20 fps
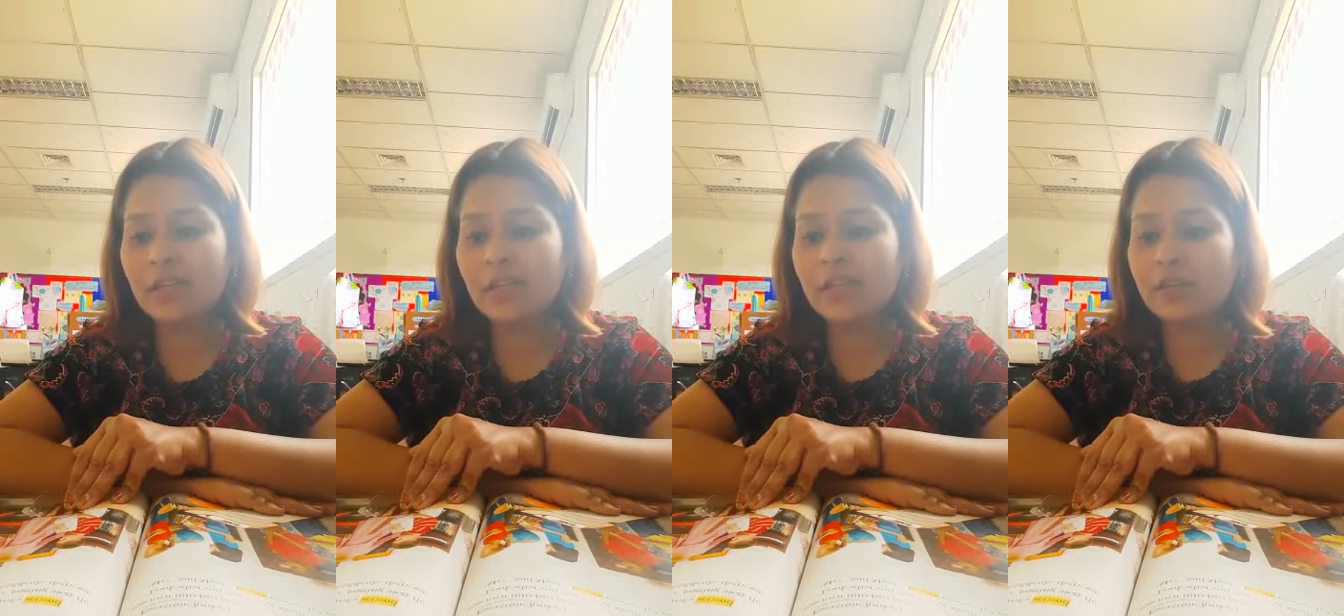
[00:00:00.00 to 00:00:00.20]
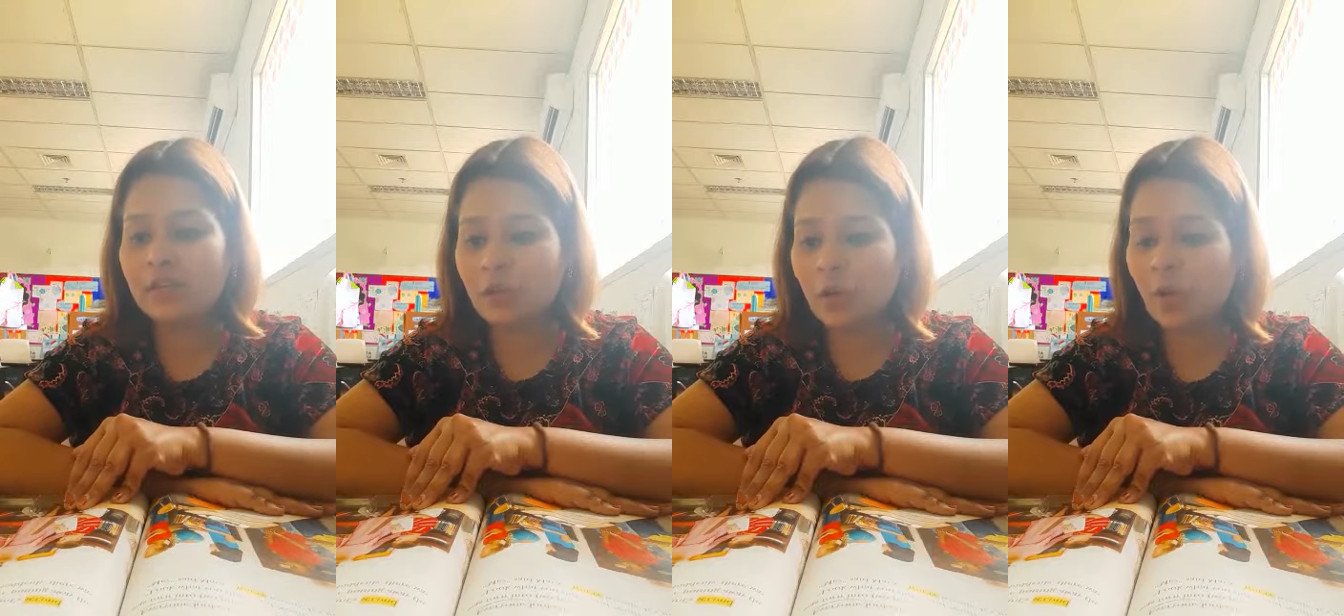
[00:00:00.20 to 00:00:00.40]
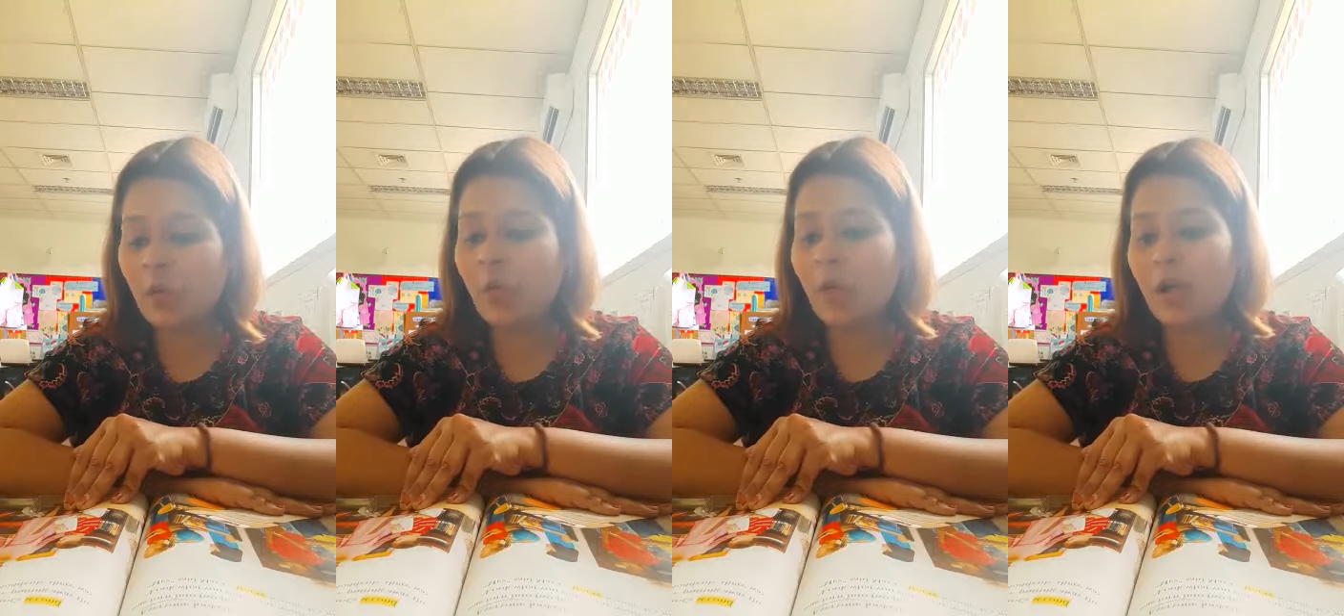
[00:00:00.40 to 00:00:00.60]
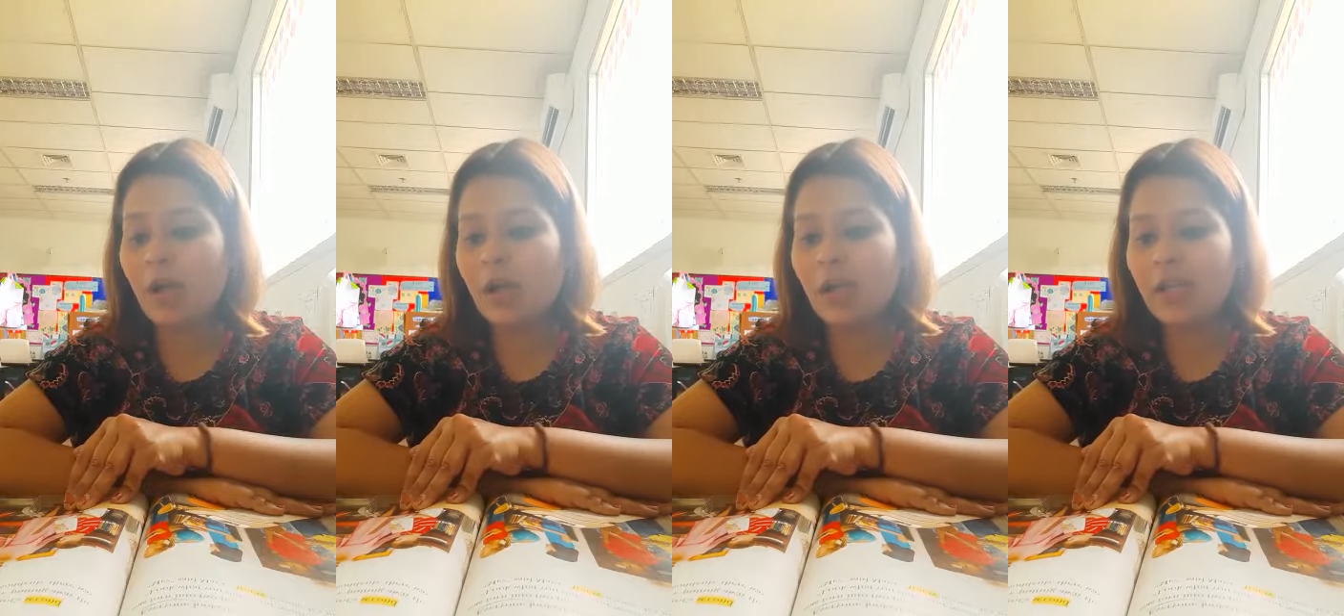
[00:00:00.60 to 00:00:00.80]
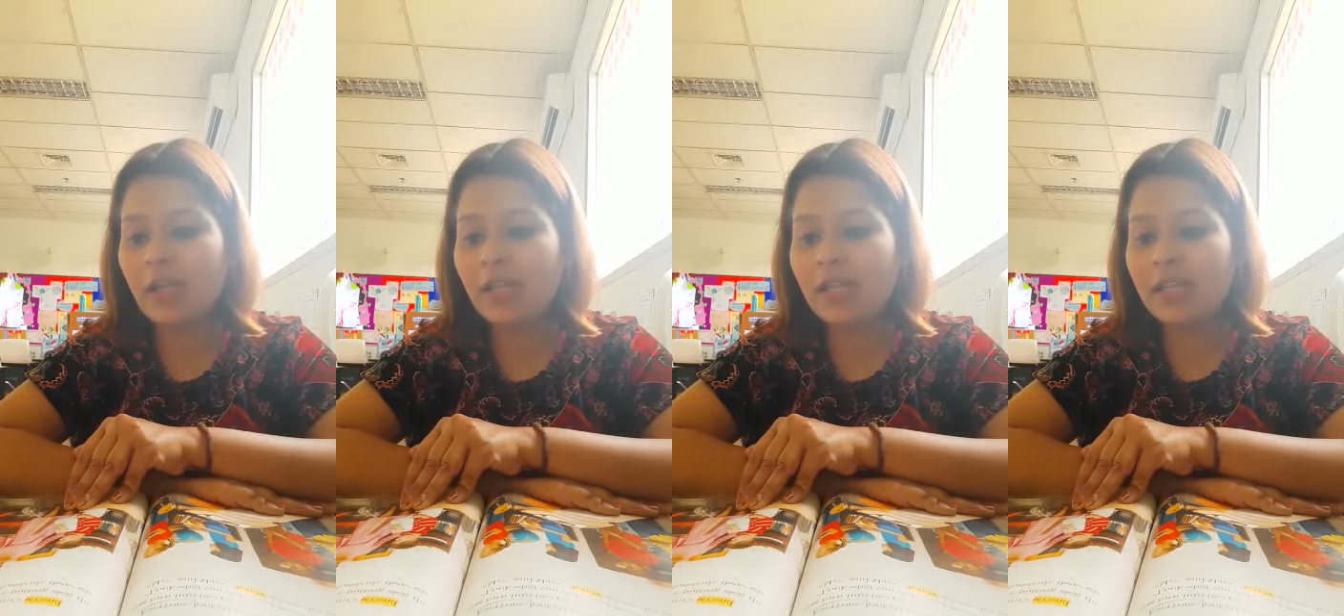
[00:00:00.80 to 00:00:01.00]

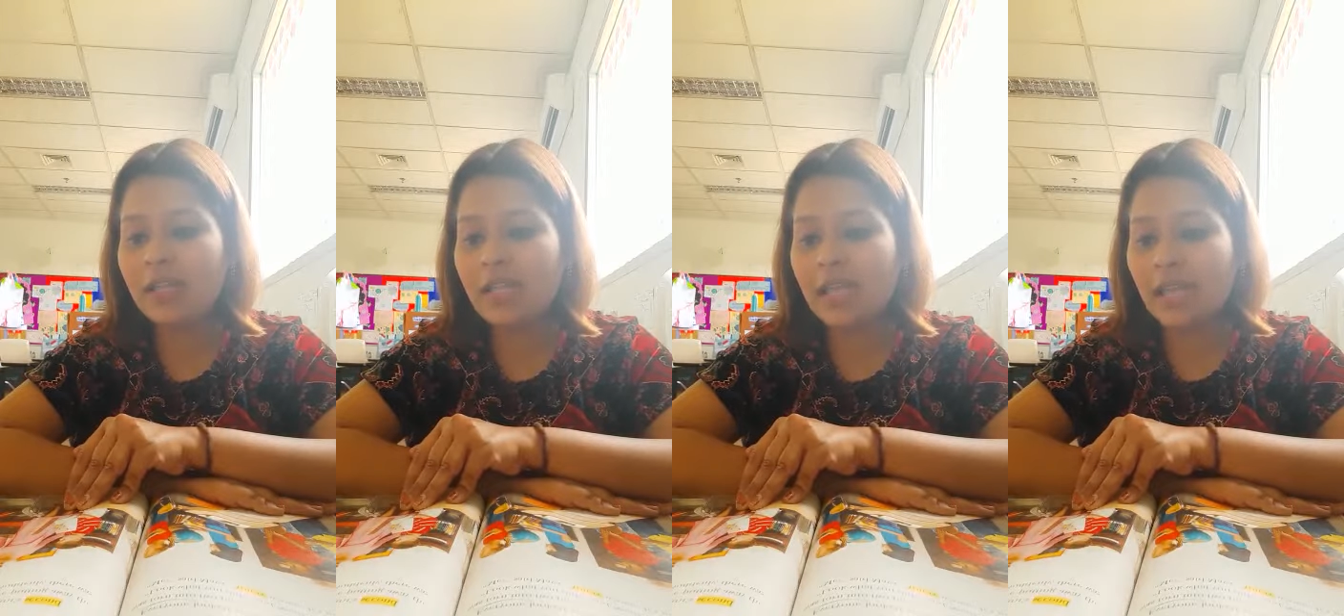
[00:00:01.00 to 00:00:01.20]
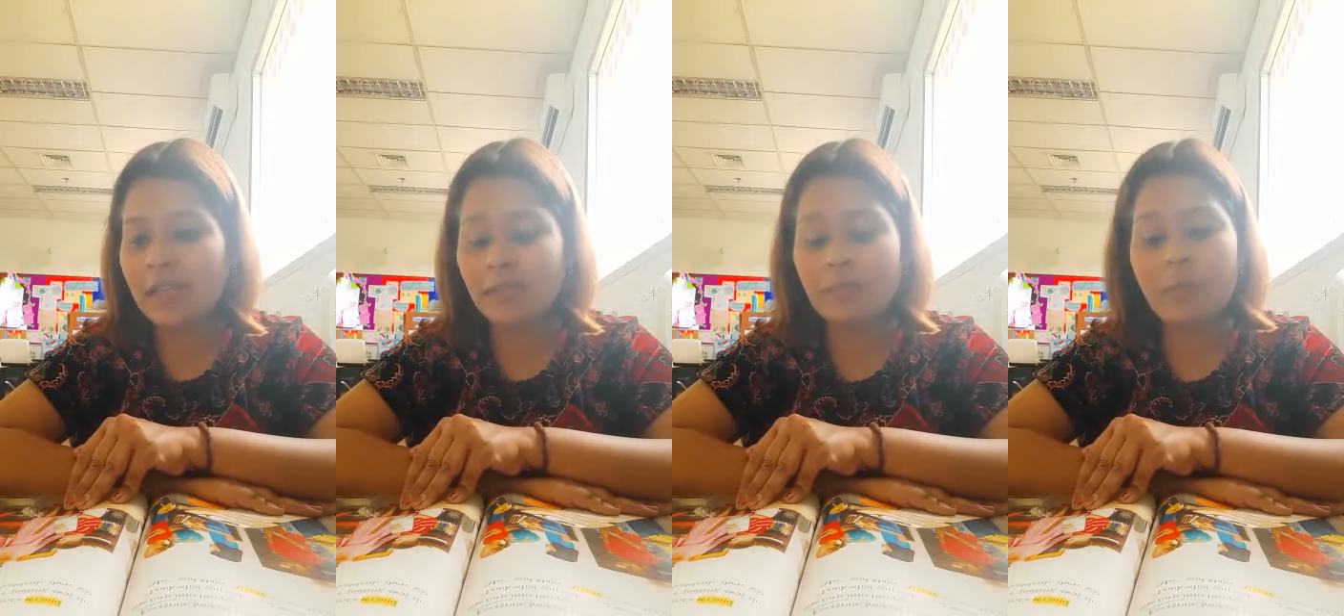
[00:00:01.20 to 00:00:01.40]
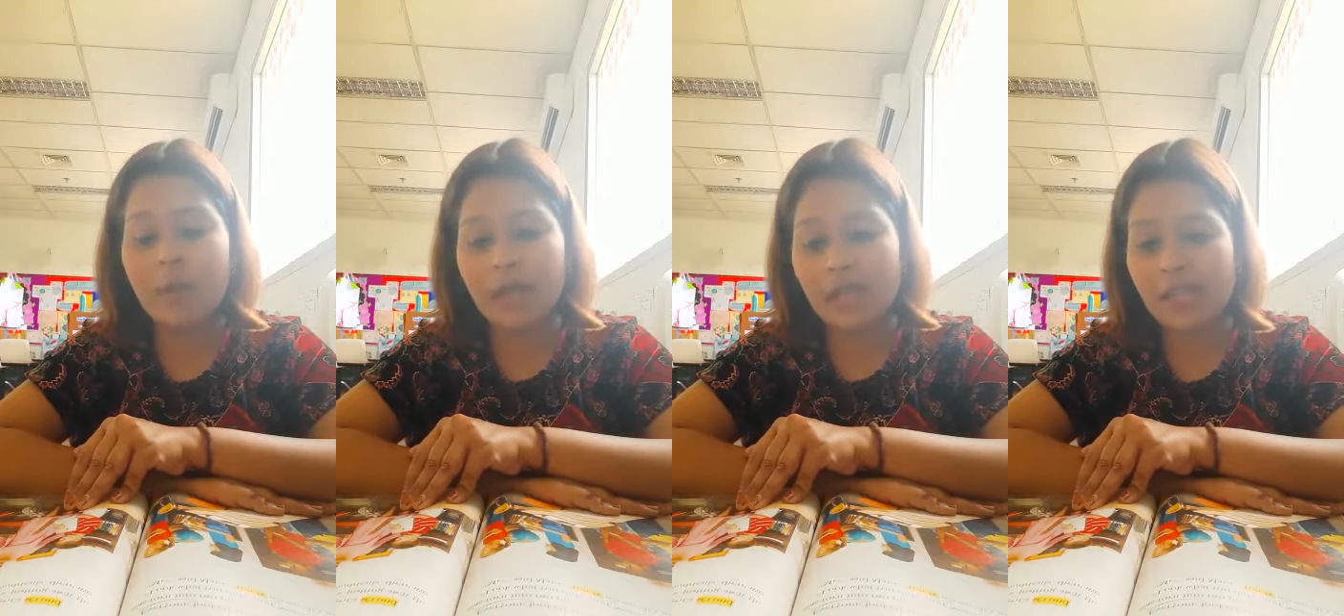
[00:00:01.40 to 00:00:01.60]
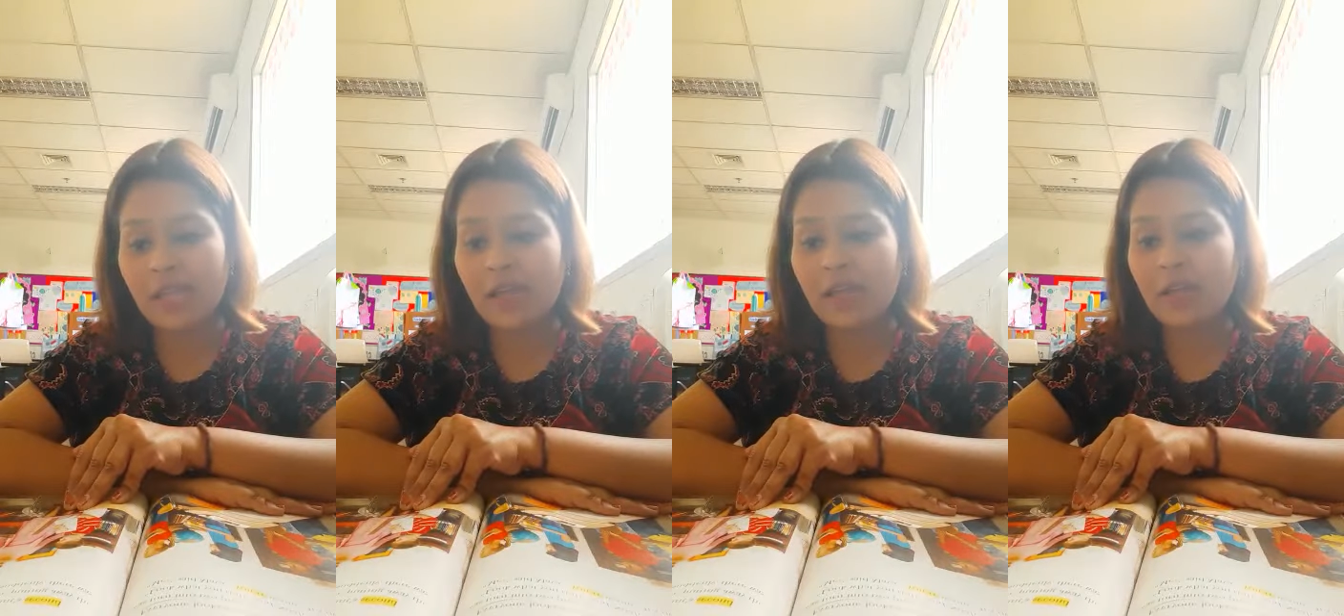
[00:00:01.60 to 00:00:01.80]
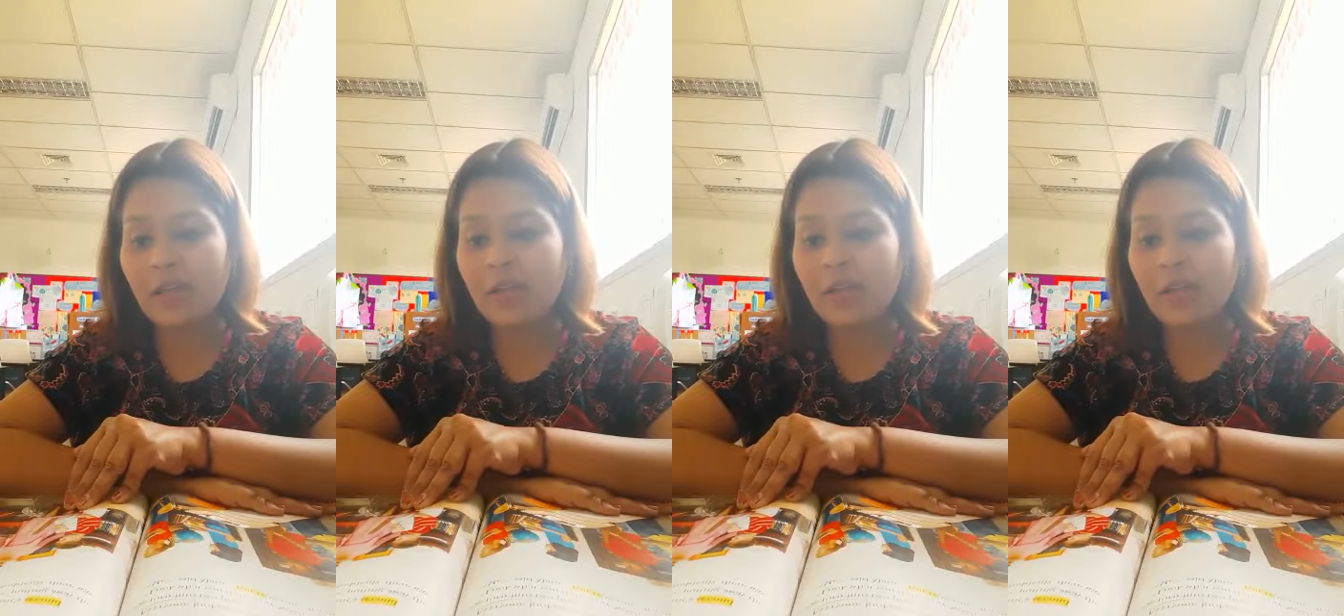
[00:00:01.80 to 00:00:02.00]
Noah and
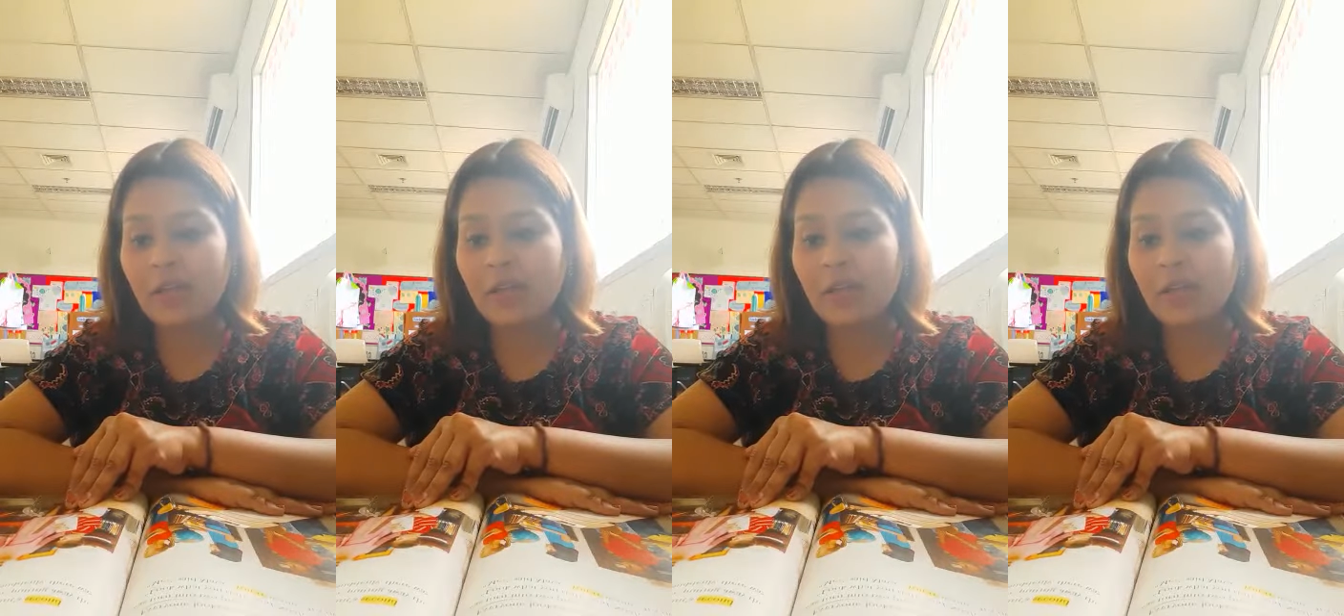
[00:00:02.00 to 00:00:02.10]
Maya